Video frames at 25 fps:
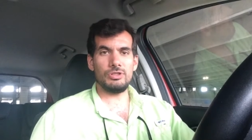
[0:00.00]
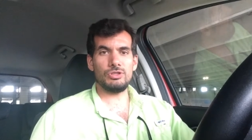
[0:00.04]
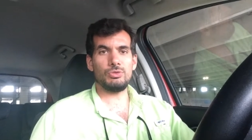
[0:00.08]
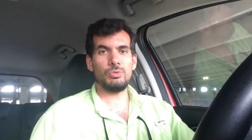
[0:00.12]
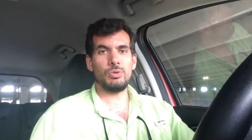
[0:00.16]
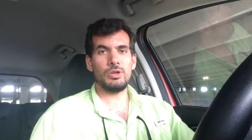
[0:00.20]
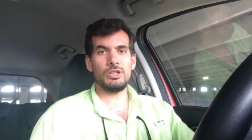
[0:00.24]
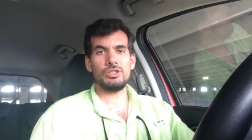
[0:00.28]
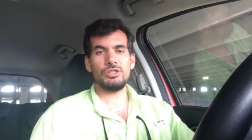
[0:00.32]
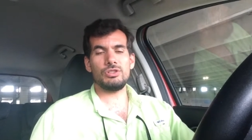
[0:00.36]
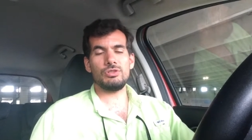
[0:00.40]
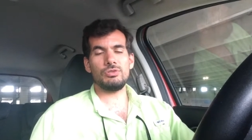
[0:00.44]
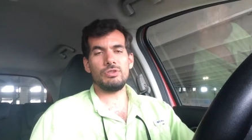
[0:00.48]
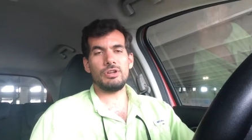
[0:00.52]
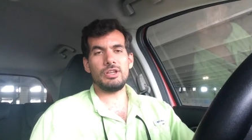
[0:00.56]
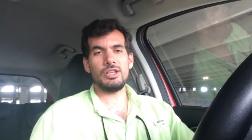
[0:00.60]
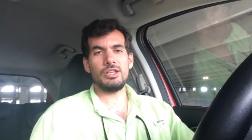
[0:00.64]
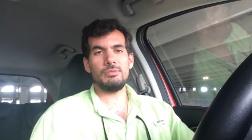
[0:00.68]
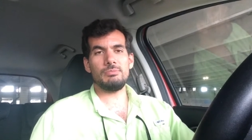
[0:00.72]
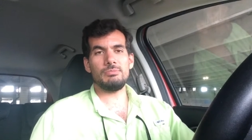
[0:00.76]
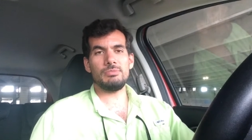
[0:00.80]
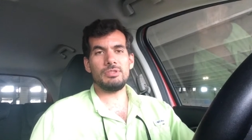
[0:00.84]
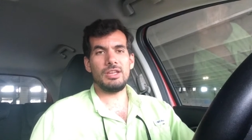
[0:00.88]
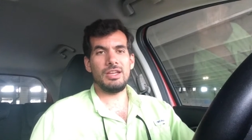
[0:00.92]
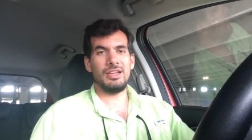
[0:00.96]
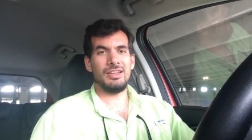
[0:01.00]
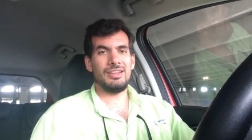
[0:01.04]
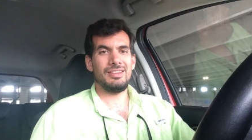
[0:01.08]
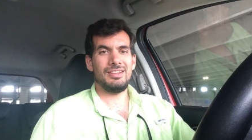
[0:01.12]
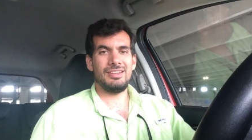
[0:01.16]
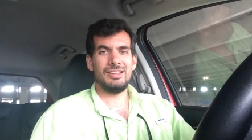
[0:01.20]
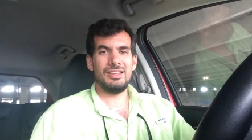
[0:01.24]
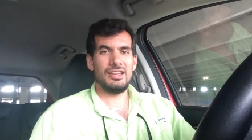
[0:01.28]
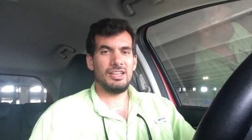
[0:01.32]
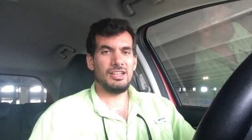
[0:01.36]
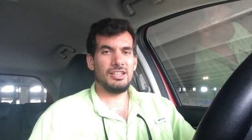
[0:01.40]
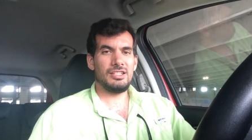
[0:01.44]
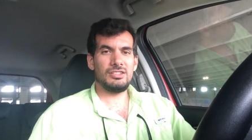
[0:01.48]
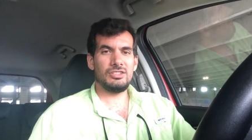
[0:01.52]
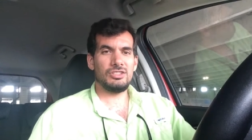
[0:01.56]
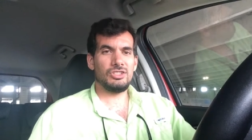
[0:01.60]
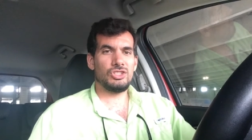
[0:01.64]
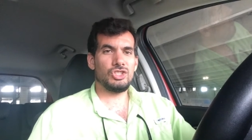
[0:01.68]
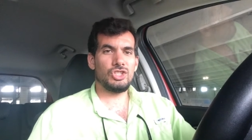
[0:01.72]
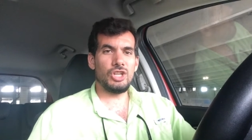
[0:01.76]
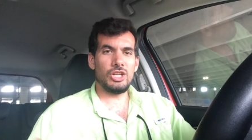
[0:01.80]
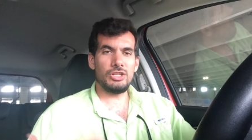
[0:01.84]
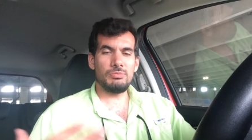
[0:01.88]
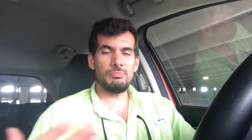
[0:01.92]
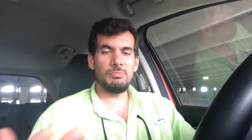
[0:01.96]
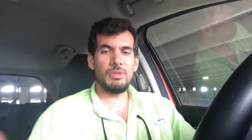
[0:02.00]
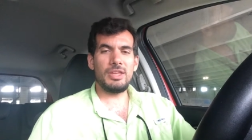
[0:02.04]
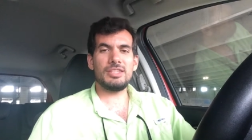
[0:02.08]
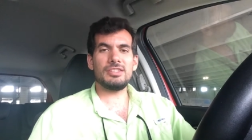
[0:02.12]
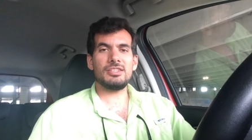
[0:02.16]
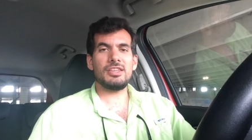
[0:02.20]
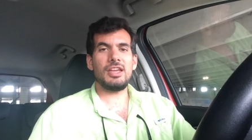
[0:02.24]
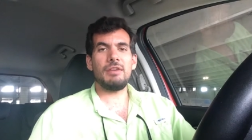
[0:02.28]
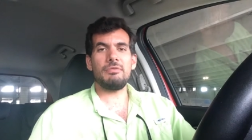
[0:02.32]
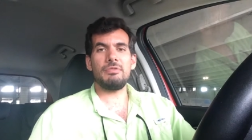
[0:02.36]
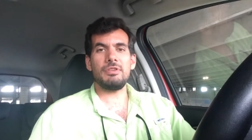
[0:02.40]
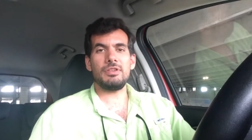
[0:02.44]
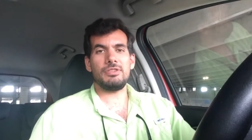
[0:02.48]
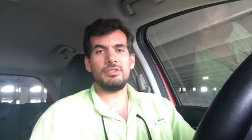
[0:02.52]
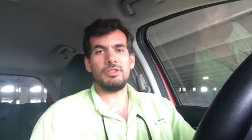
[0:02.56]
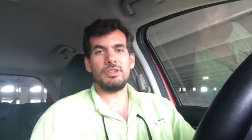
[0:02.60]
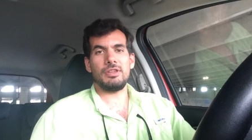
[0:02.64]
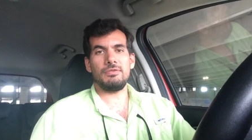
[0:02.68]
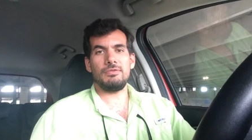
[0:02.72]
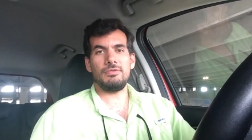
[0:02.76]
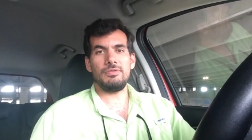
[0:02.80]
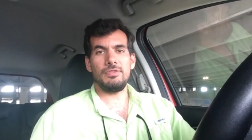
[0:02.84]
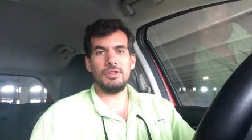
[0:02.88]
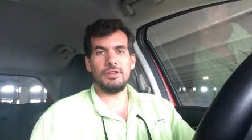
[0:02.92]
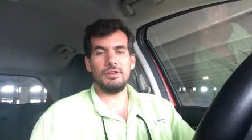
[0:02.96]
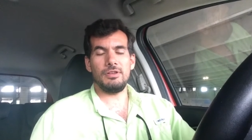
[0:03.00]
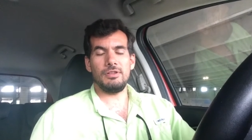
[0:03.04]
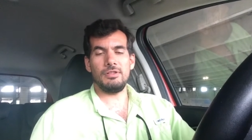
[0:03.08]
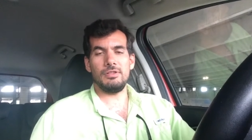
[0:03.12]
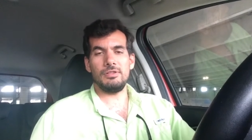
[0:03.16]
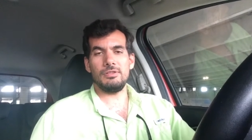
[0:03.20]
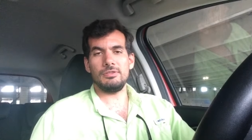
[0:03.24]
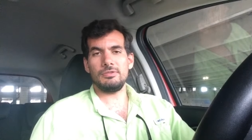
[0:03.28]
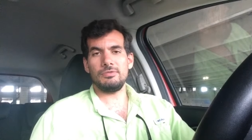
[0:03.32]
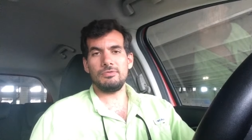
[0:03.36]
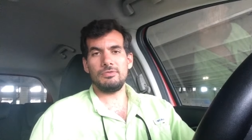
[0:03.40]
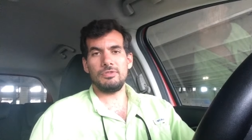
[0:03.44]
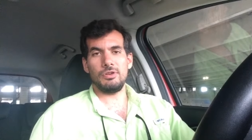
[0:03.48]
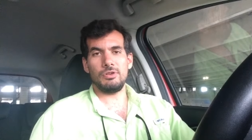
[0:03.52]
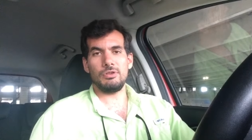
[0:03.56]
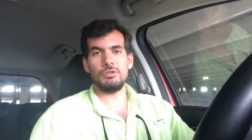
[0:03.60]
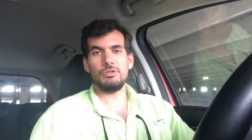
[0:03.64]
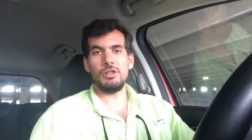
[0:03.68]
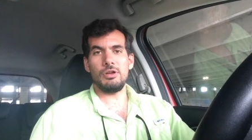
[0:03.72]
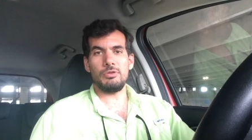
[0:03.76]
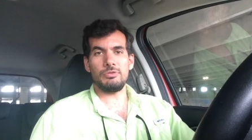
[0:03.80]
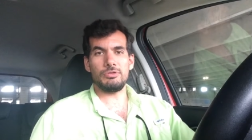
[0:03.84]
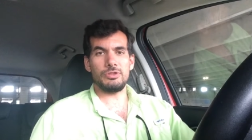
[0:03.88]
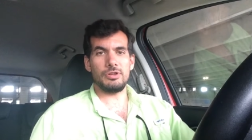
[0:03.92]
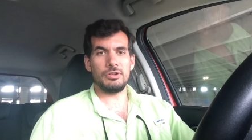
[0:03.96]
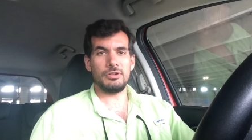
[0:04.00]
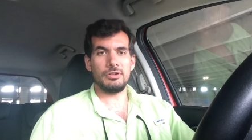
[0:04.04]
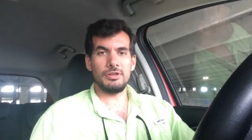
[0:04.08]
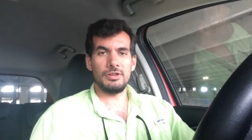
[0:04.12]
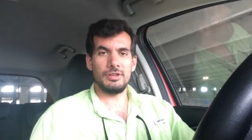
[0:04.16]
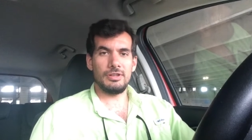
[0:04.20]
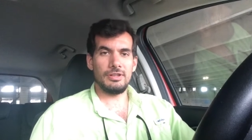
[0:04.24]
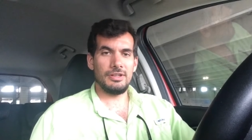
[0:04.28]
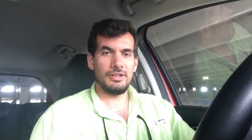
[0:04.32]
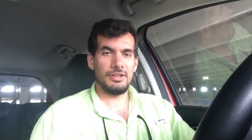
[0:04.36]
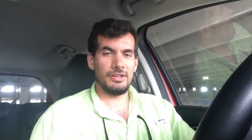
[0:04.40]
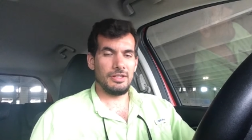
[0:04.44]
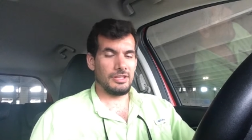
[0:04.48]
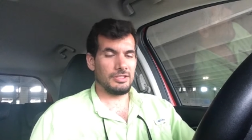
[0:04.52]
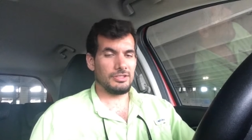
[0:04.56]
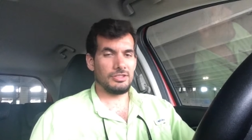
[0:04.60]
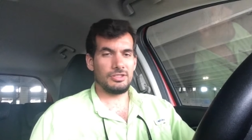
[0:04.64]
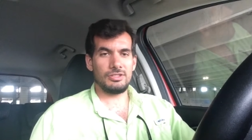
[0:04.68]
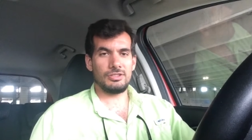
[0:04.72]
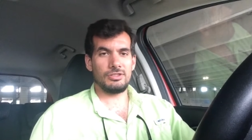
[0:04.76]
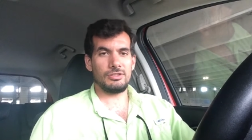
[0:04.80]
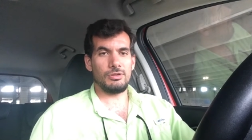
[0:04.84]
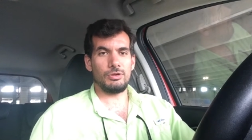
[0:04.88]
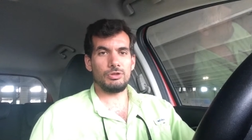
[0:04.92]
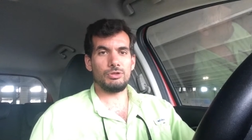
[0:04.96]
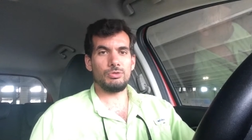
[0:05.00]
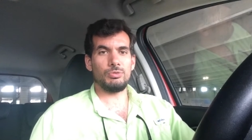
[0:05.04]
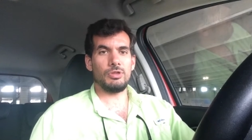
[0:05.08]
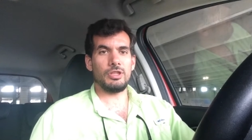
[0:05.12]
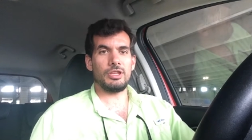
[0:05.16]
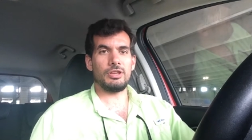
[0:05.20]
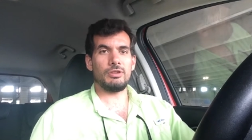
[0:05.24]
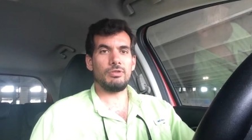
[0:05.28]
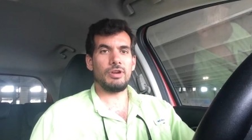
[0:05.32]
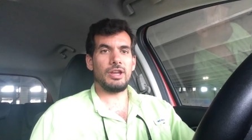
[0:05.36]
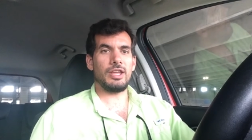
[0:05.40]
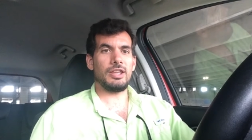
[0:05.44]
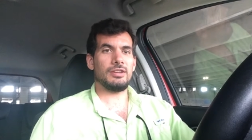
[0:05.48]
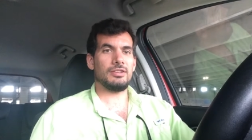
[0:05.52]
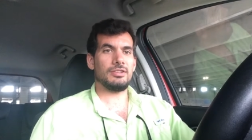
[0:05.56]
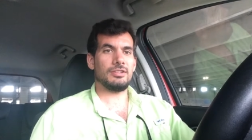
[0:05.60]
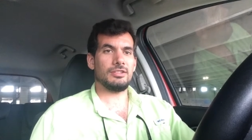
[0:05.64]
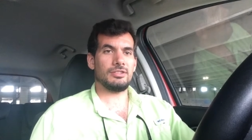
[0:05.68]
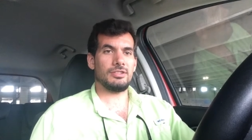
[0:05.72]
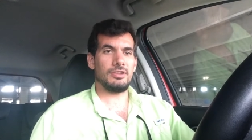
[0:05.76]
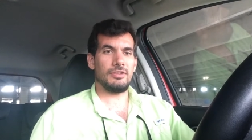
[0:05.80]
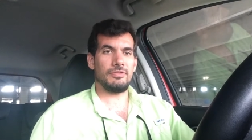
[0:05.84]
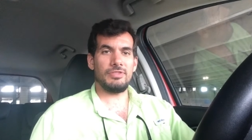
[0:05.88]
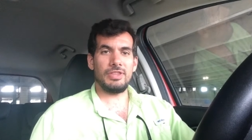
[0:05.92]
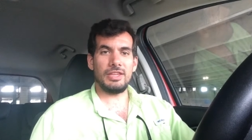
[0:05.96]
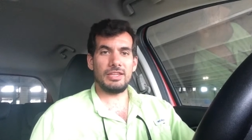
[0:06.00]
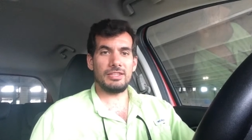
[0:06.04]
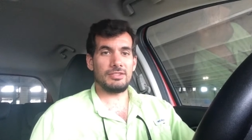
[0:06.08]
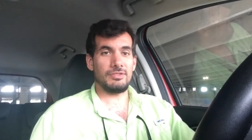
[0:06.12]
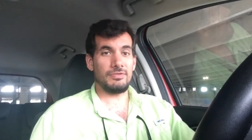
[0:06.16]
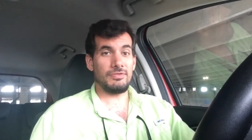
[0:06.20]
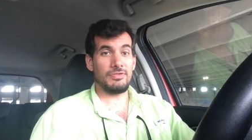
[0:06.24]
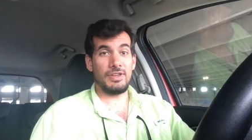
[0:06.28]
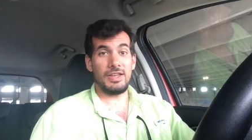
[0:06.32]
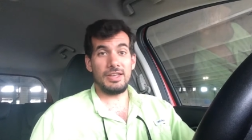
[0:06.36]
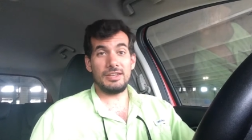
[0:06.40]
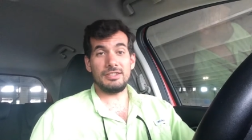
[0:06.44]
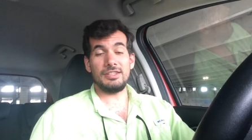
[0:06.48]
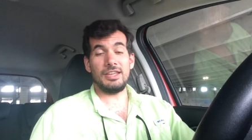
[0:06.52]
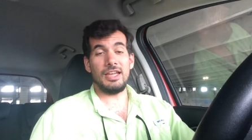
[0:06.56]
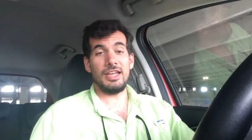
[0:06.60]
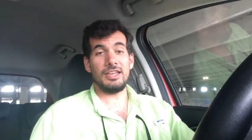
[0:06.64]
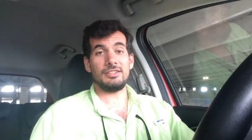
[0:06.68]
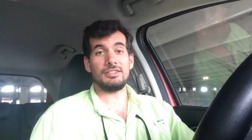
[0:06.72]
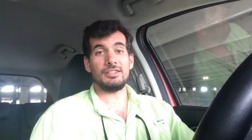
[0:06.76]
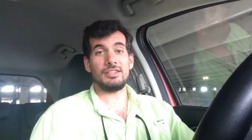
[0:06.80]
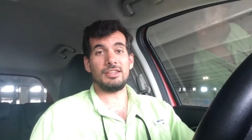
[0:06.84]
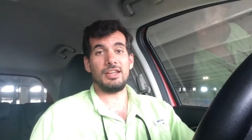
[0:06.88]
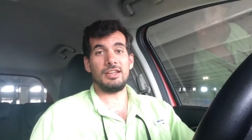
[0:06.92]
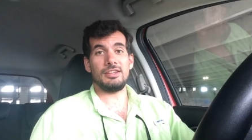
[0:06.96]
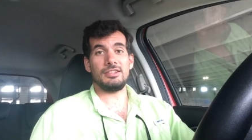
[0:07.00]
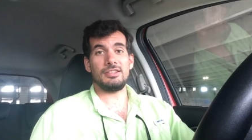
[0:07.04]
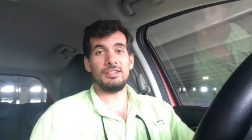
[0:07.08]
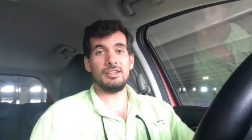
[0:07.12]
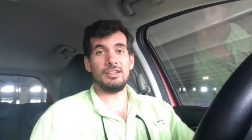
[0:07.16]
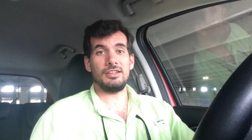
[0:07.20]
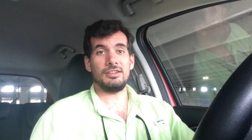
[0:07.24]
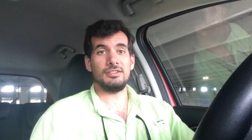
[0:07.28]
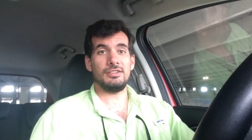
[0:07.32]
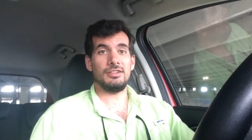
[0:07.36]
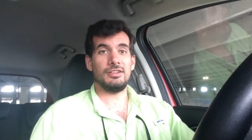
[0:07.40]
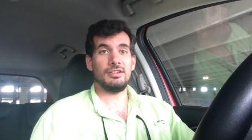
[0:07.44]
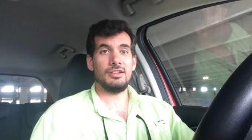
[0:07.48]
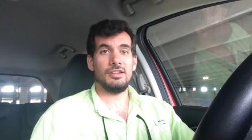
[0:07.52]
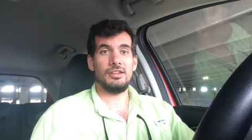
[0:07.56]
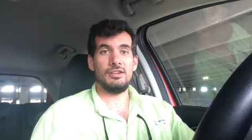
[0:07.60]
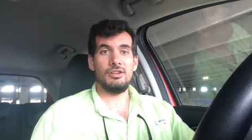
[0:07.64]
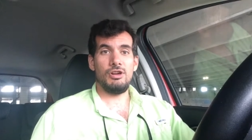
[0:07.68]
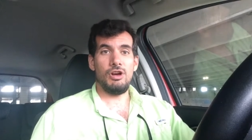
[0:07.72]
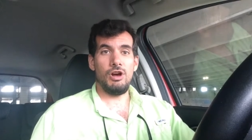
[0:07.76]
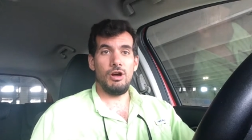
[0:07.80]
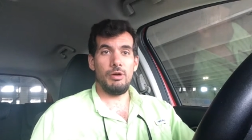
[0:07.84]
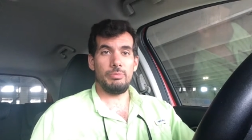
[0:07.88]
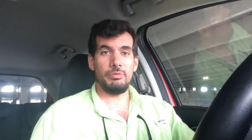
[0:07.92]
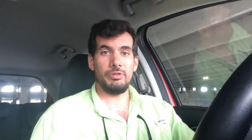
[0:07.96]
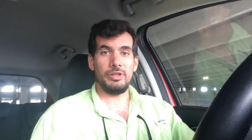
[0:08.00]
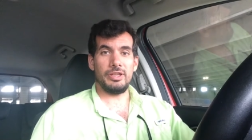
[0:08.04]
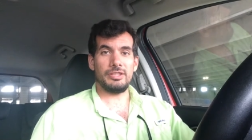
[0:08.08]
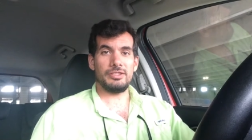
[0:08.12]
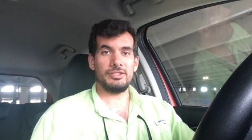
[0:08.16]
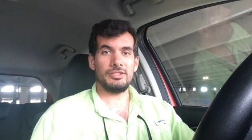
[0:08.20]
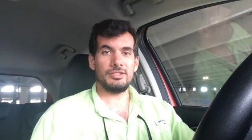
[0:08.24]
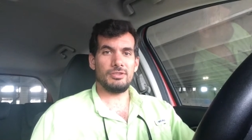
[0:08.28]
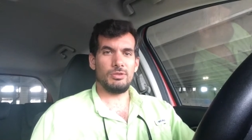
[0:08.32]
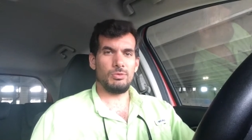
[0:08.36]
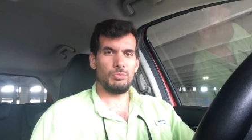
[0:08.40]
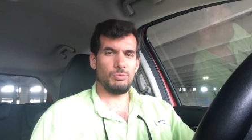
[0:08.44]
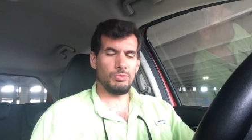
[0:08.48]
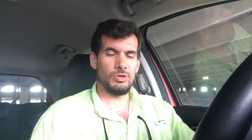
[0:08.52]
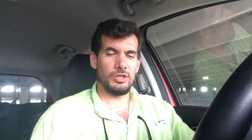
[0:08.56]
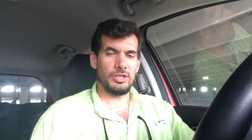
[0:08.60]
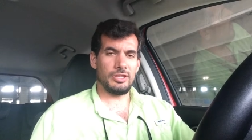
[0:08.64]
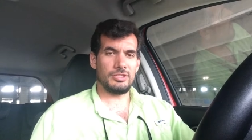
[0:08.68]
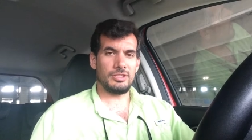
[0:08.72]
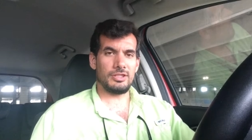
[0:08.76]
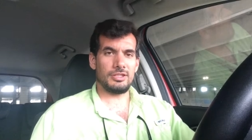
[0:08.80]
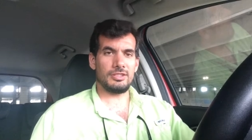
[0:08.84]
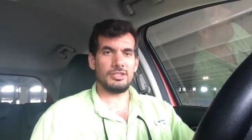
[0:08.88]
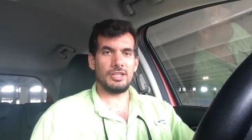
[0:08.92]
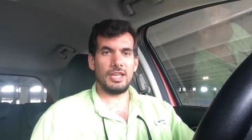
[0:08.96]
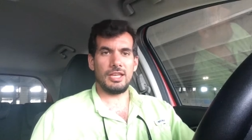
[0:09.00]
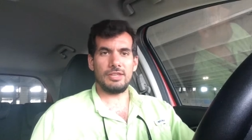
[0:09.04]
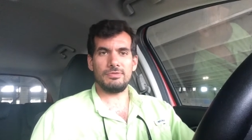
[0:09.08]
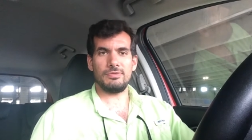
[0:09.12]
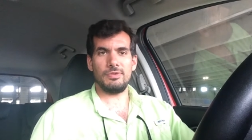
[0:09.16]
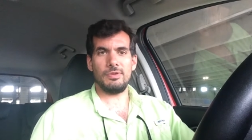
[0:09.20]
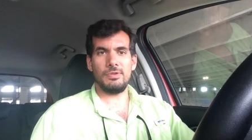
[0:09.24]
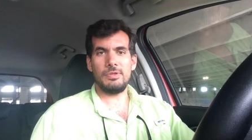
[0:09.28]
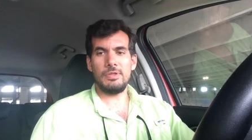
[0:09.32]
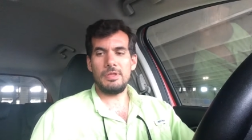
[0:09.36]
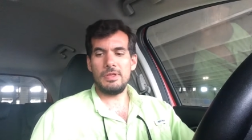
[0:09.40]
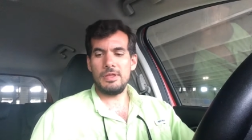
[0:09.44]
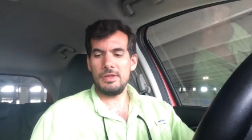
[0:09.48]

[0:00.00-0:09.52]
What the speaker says: Twitch streams. It just makes everything feel closer. So it's really great. I think it's a fantastic idea, and hopefully it's really successful.